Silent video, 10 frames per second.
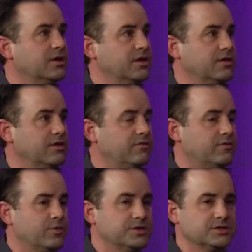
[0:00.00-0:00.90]
And they've
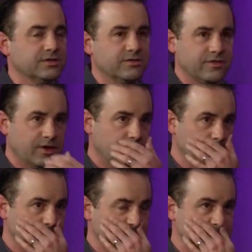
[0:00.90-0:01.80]
recently found, I
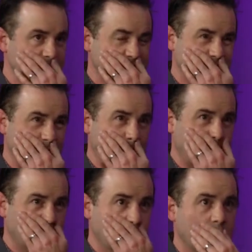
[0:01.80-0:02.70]
believe it was, I
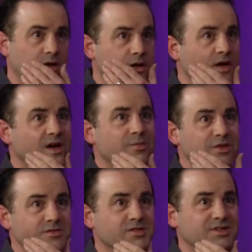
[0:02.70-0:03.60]

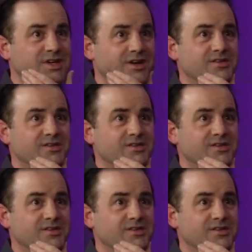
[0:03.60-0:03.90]
believe it was an Italian